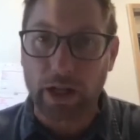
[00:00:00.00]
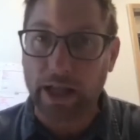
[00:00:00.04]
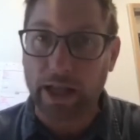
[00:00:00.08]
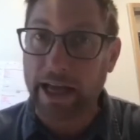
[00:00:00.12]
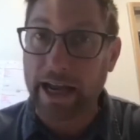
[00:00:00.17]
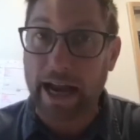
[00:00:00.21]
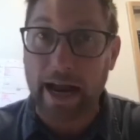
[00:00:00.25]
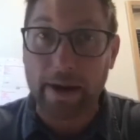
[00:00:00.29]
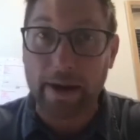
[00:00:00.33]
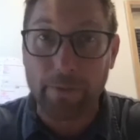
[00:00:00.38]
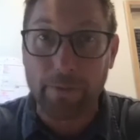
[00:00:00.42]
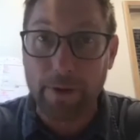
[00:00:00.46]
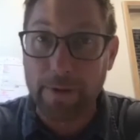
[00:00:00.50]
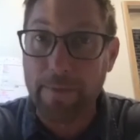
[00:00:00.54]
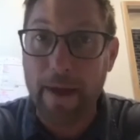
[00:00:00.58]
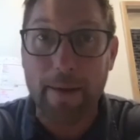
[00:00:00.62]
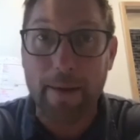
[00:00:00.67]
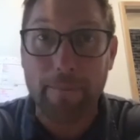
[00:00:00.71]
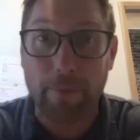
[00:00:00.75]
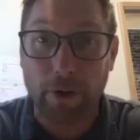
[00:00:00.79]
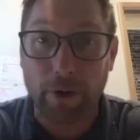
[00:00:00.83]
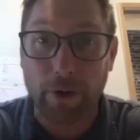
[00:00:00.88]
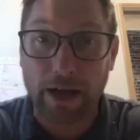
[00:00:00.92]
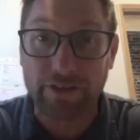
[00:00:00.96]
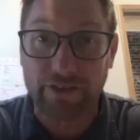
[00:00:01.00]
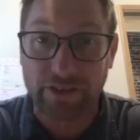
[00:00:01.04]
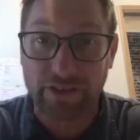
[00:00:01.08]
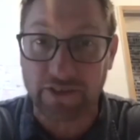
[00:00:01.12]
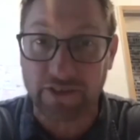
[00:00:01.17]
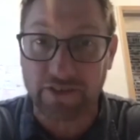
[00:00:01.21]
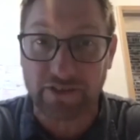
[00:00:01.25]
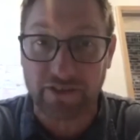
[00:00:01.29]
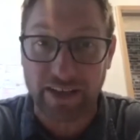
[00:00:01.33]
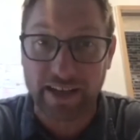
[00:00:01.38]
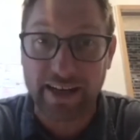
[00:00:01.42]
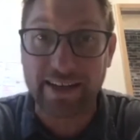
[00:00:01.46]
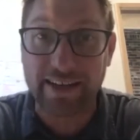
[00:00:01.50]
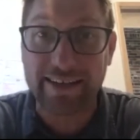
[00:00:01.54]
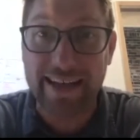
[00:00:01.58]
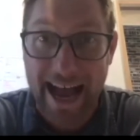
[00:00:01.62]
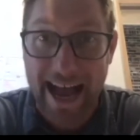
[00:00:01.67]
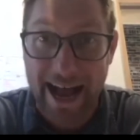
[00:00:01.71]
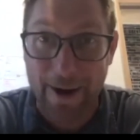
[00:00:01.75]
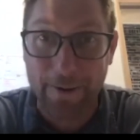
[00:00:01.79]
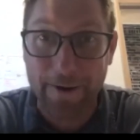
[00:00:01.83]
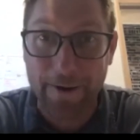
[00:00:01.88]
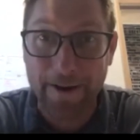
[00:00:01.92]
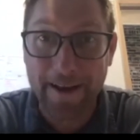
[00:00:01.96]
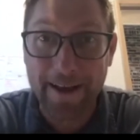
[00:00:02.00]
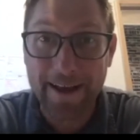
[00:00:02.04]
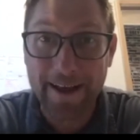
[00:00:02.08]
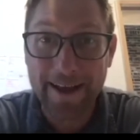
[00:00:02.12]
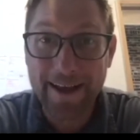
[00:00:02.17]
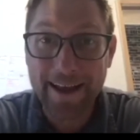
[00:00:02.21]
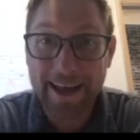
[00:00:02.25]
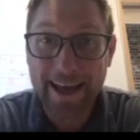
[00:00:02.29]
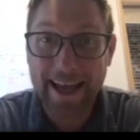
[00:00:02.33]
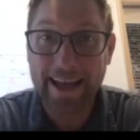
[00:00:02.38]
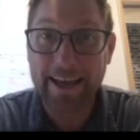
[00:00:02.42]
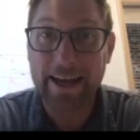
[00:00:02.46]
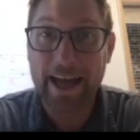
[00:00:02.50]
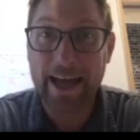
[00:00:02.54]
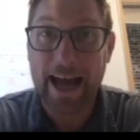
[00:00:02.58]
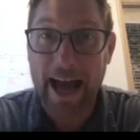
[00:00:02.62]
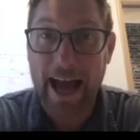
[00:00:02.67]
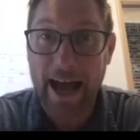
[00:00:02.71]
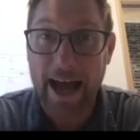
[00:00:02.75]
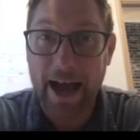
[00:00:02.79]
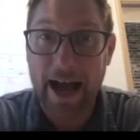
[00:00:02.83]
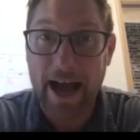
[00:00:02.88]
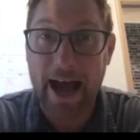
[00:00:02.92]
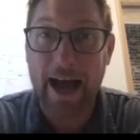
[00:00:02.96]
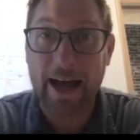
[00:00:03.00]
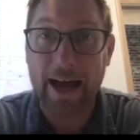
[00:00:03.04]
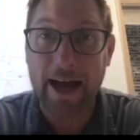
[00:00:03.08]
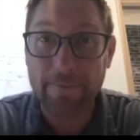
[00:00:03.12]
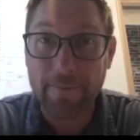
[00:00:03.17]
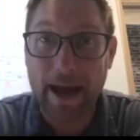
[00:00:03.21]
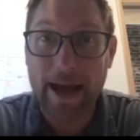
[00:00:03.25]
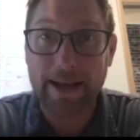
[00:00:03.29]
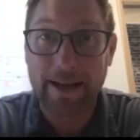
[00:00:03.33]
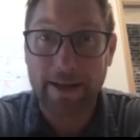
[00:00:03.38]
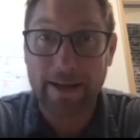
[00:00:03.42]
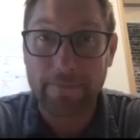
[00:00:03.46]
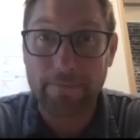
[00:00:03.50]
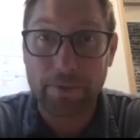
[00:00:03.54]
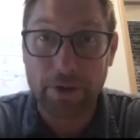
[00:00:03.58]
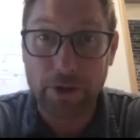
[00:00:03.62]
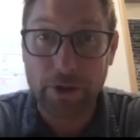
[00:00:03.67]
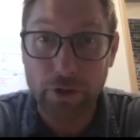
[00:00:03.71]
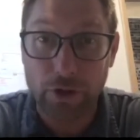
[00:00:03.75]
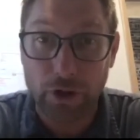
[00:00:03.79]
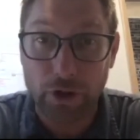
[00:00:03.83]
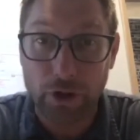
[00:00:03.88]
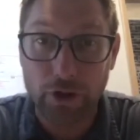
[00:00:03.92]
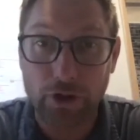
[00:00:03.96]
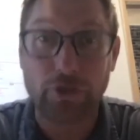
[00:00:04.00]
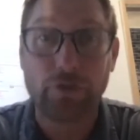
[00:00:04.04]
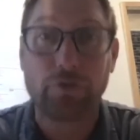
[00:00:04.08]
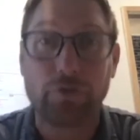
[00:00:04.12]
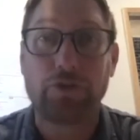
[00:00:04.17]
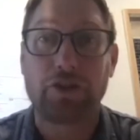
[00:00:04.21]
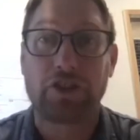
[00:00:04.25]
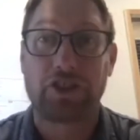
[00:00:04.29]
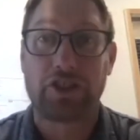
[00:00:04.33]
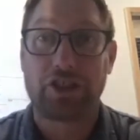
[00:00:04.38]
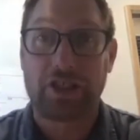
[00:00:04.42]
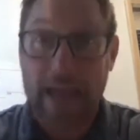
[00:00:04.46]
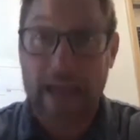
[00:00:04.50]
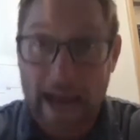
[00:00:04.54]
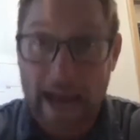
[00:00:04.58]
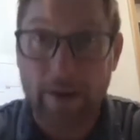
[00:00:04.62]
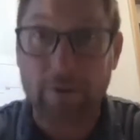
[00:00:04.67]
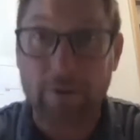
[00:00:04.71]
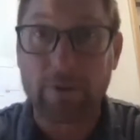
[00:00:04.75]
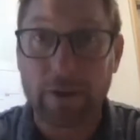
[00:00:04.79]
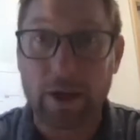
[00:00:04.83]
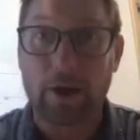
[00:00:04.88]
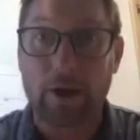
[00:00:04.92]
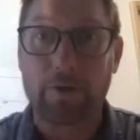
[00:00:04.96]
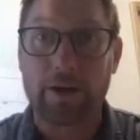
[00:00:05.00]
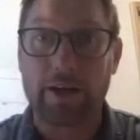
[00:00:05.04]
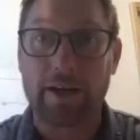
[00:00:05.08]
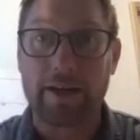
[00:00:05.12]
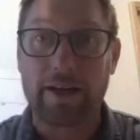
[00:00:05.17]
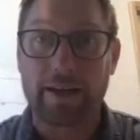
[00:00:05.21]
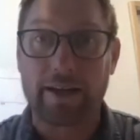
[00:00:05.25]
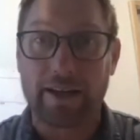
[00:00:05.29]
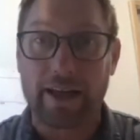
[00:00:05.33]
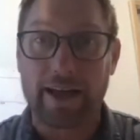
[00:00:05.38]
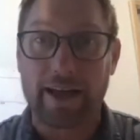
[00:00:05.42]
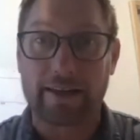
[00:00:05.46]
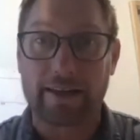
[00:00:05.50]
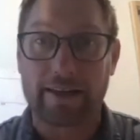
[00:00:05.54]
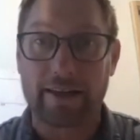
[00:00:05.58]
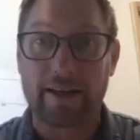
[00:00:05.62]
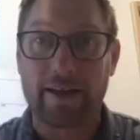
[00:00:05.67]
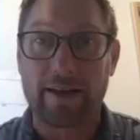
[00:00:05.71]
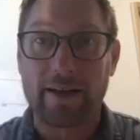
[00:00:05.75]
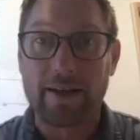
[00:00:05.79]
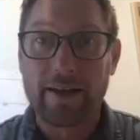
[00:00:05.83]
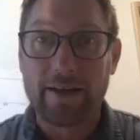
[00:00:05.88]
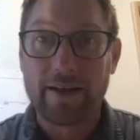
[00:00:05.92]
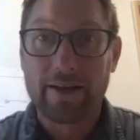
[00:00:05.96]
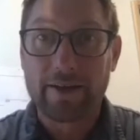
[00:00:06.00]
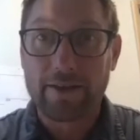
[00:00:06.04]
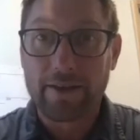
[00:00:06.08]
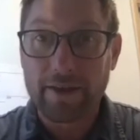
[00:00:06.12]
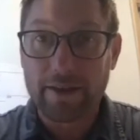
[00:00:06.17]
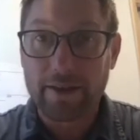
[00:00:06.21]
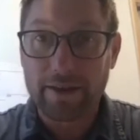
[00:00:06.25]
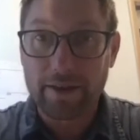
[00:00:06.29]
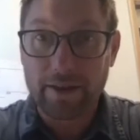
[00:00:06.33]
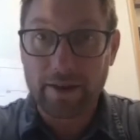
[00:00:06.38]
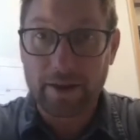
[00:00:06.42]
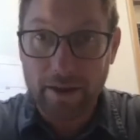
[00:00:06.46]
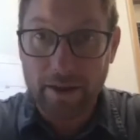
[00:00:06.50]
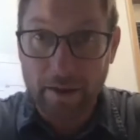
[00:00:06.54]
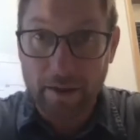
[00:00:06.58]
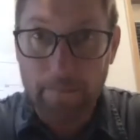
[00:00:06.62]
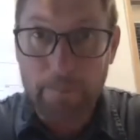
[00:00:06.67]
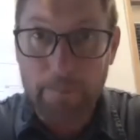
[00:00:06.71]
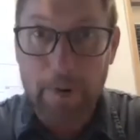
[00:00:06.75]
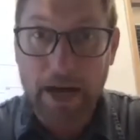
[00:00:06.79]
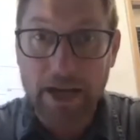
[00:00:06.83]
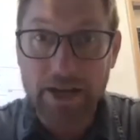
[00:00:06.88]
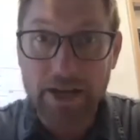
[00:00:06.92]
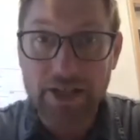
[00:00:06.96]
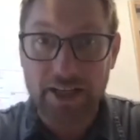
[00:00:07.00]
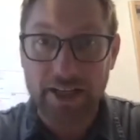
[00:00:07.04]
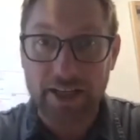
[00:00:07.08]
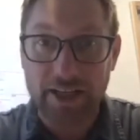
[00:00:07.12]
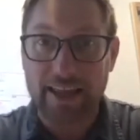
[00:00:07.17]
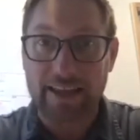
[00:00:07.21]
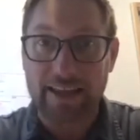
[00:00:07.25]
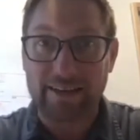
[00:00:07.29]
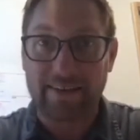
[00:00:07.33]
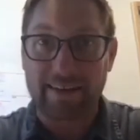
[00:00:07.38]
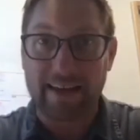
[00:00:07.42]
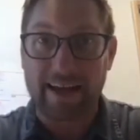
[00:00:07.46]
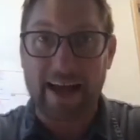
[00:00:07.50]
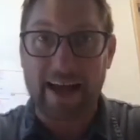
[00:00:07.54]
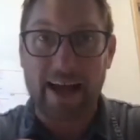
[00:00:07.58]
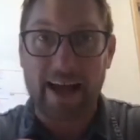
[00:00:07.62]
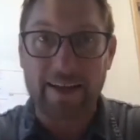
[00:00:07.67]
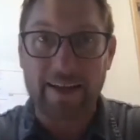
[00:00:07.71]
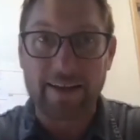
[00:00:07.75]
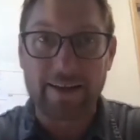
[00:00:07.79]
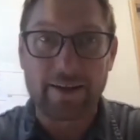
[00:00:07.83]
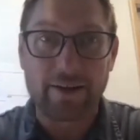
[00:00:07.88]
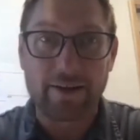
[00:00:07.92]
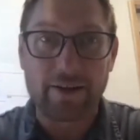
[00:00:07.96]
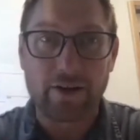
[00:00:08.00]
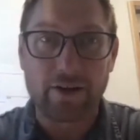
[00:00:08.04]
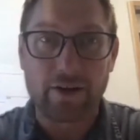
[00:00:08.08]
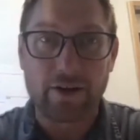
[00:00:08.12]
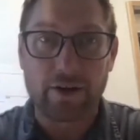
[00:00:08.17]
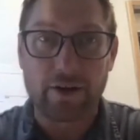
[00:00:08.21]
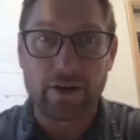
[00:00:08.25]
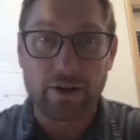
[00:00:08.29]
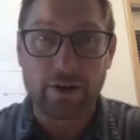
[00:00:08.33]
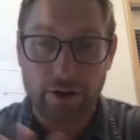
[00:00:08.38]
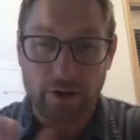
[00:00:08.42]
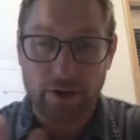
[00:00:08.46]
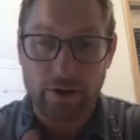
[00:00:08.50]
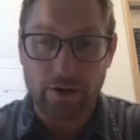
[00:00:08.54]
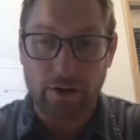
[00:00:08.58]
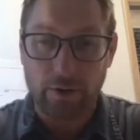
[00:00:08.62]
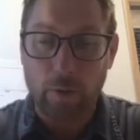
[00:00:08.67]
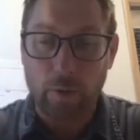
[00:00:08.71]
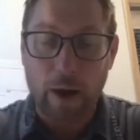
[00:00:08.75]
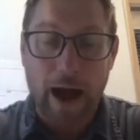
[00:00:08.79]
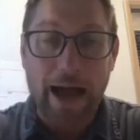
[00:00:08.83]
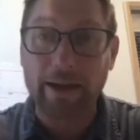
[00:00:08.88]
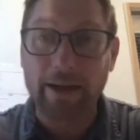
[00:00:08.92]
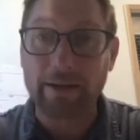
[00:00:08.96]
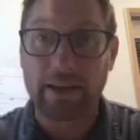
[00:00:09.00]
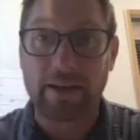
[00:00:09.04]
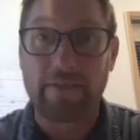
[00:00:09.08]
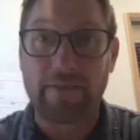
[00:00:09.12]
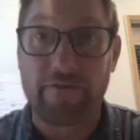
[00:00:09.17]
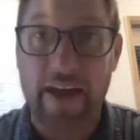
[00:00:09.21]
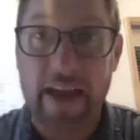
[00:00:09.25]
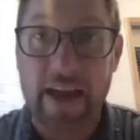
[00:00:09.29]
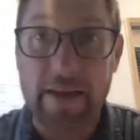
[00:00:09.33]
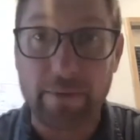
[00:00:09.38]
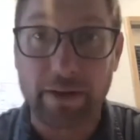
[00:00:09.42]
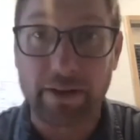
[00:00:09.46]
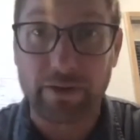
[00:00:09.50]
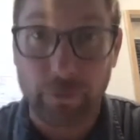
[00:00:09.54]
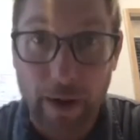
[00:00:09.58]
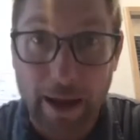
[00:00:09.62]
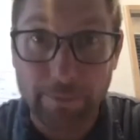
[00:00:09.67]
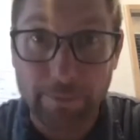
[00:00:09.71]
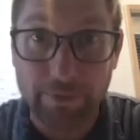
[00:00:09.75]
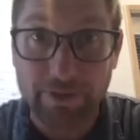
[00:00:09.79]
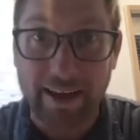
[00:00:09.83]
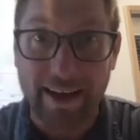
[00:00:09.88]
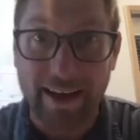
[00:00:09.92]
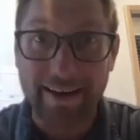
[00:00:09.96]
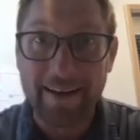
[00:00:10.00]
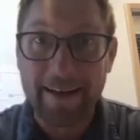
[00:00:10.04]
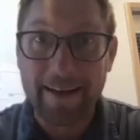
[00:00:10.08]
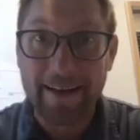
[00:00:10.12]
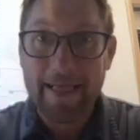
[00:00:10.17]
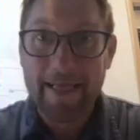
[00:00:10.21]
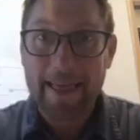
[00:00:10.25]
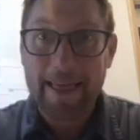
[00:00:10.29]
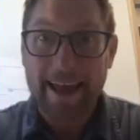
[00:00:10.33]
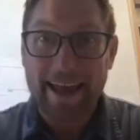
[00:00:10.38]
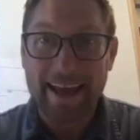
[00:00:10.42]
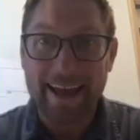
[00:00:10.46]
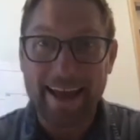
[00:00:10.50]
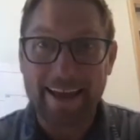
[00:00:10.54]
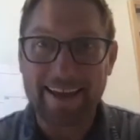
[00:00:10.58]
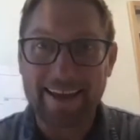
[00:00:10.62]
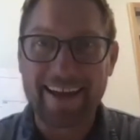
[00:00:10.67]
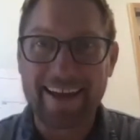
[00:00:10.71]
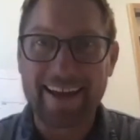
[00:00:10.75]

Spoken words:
And I remember us just sitting down And on my computer, you downloaded like the budget that's on your wildly famous website. And